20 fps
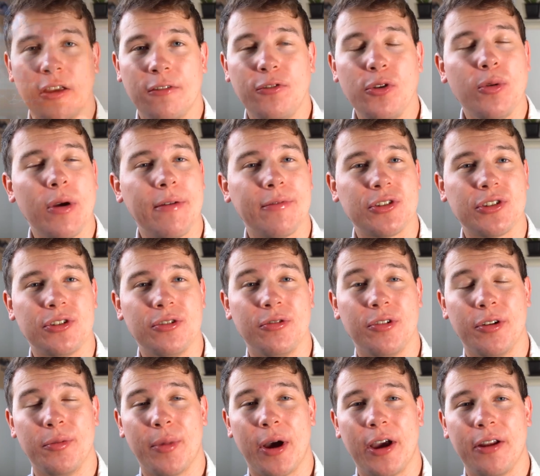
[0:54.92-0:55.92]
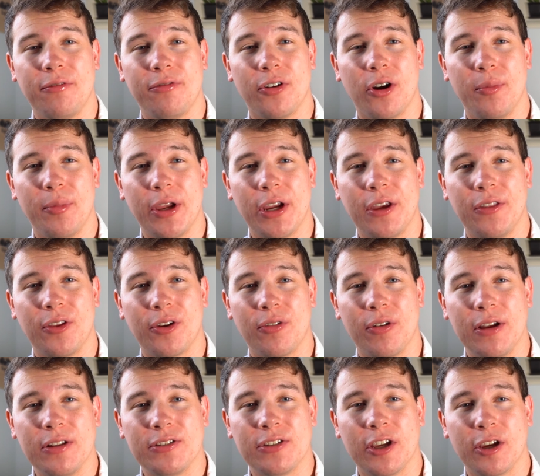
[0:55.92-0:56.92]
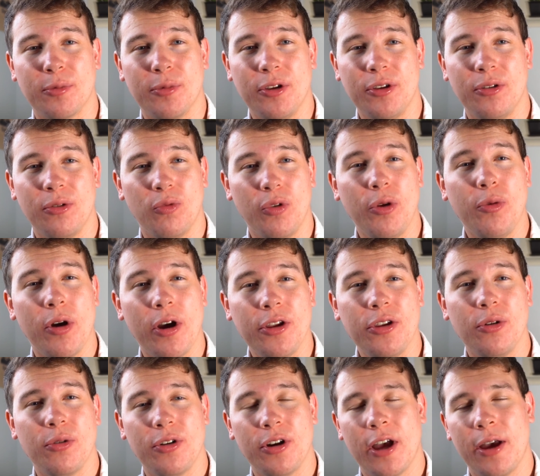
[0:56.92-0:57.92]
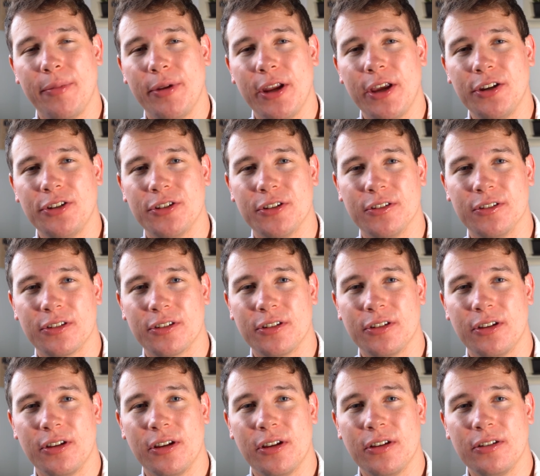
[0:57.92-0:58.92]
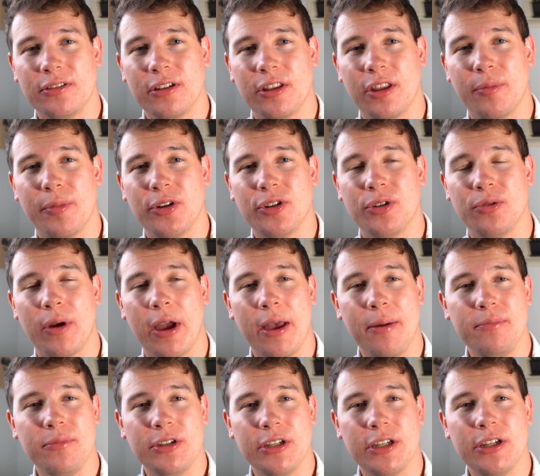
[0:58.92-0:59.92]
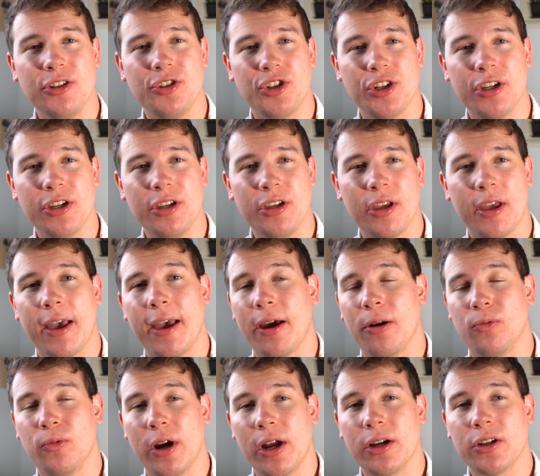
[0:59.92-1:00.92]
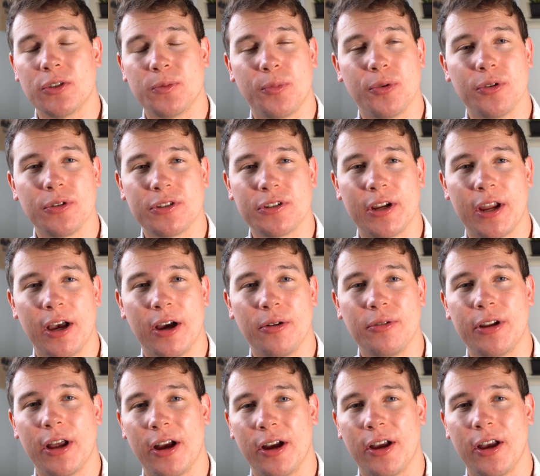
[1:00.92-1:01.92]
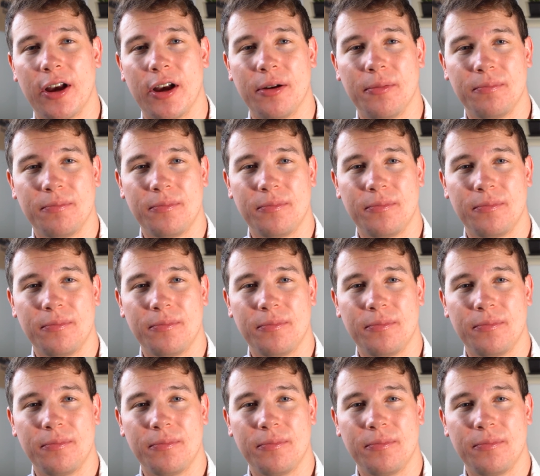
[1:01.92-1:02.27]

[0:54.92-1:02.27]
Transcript: If you have a student in mind for our Making the Grade segment, we want your nominations. Send them into mtg@rocksportsnow.com.